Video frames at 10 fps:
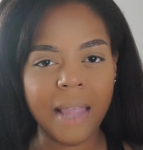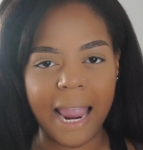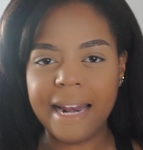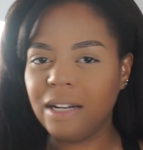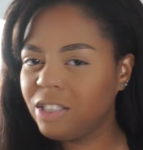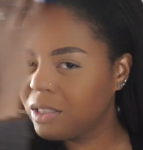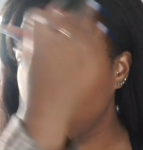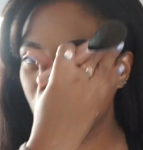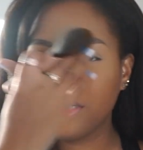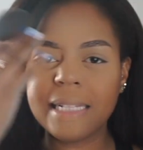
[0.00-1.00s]
and it just
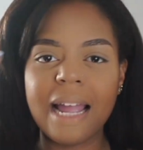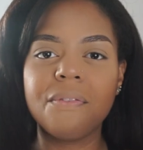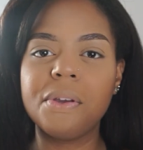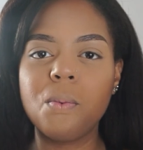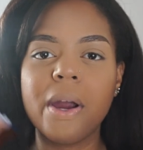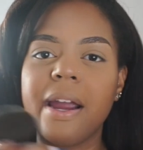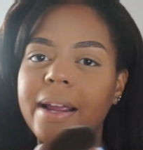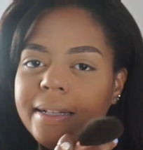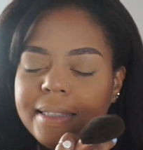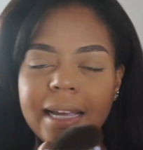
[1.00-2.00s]
works everywhere,
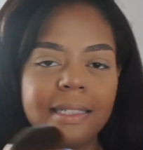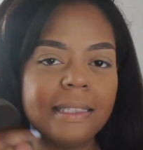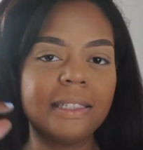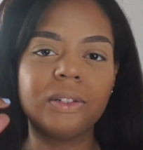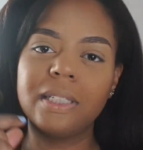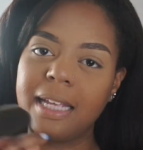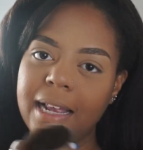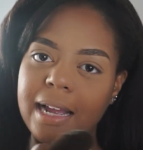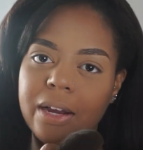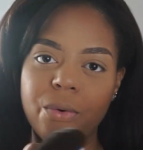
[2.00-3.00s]
it tends still to
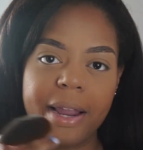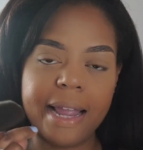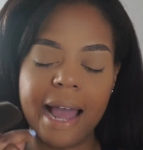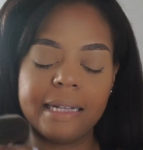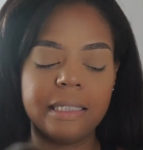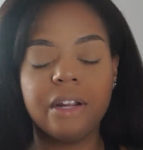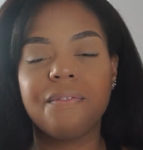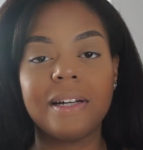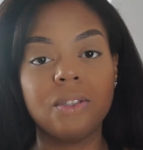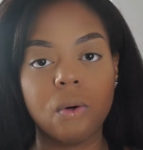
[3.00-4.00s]
get a gray cast here if
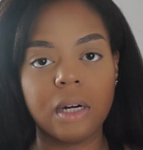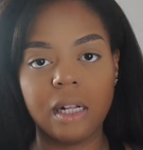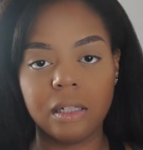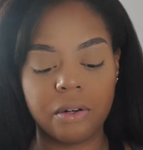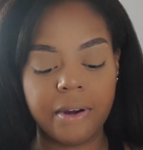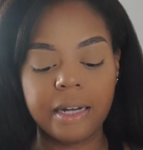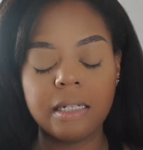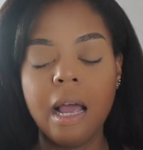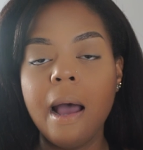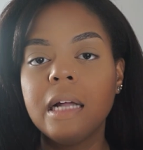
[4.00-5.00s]
I don't color
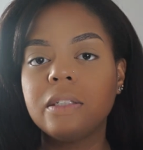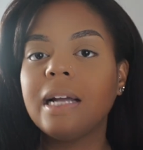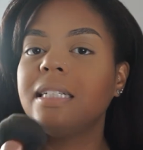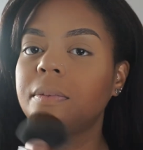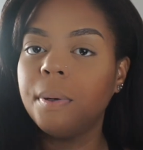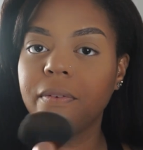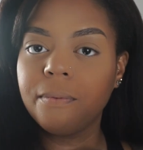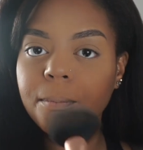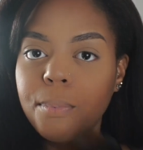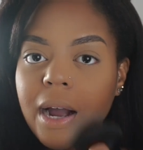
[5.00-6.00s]
correct. So I just
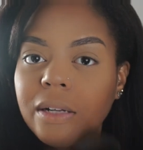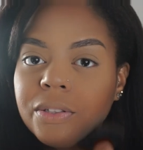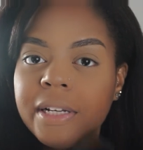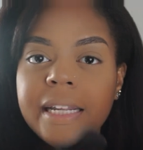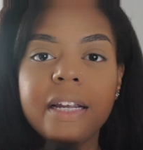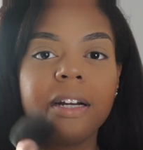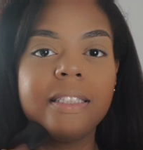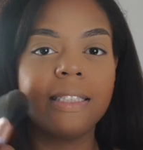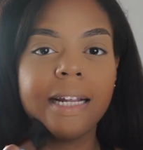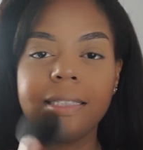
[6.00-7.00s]
put bronzer here
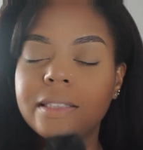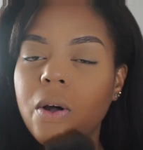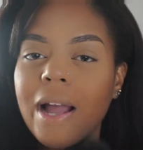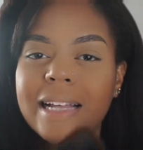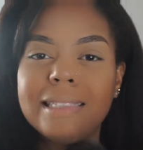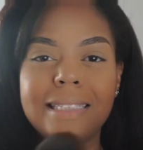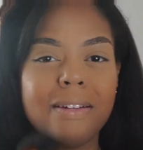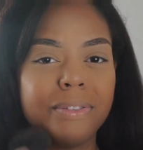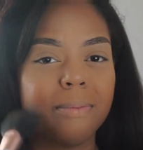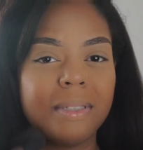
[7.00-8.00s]
just so I could
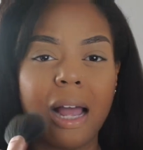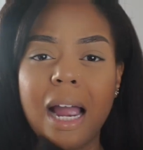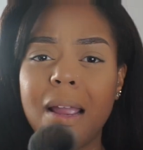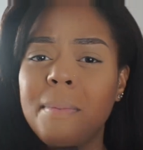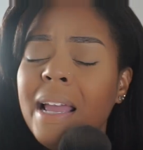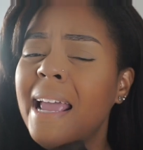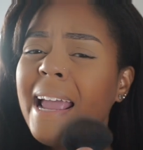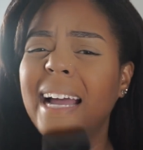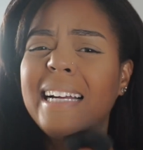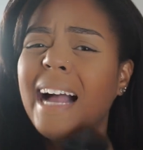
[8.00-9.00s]
save some time
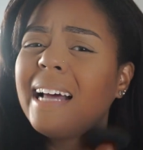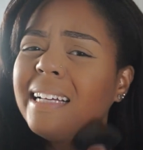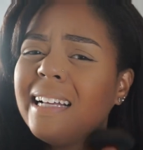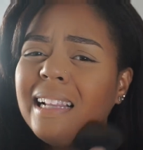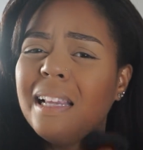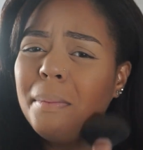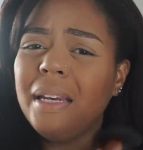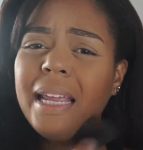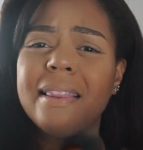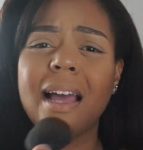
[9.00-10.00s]
and kind of
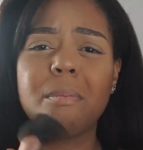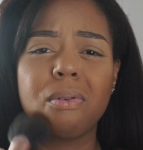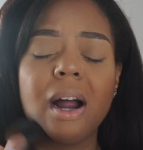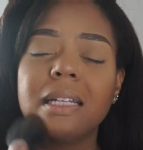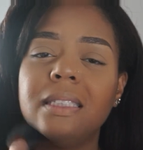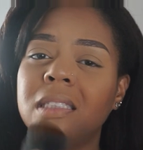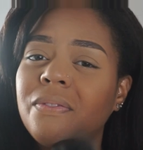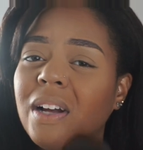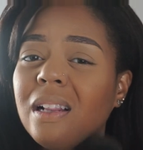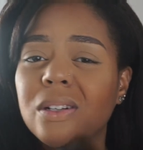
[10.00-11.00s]
eliminate that process
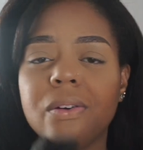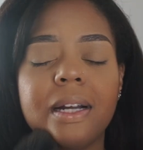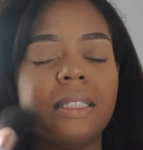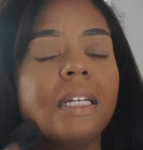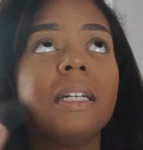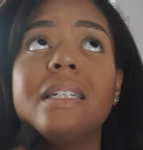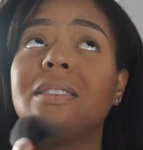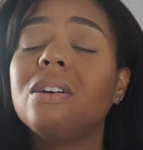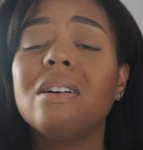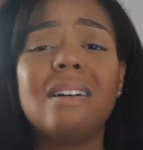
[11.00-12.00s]
of color correcting, because
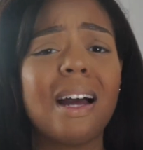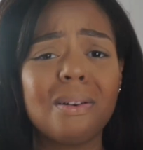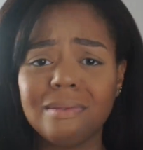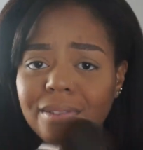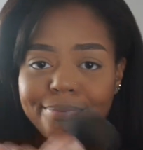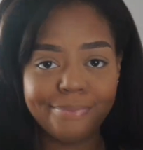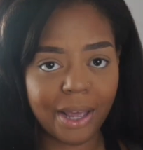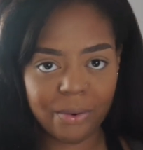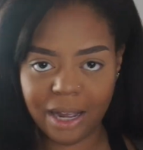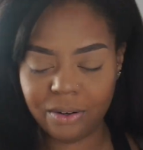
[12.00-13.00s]
girl,
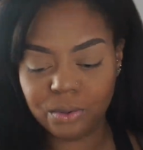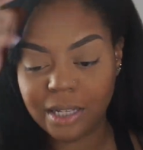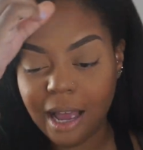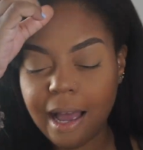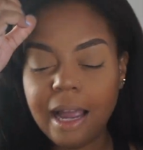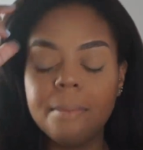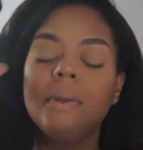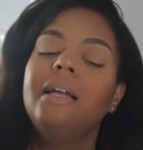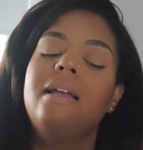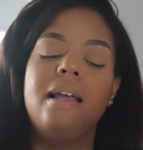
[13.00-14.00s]
I don't got no time.
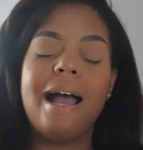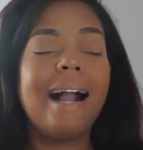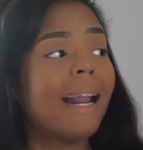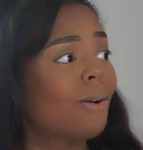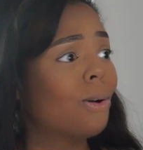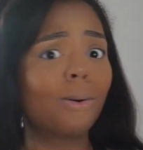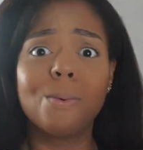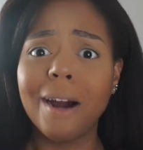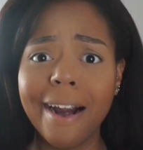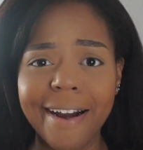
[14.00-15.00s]
I gotta go to
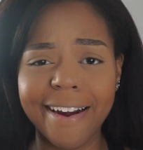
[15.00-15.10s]
work,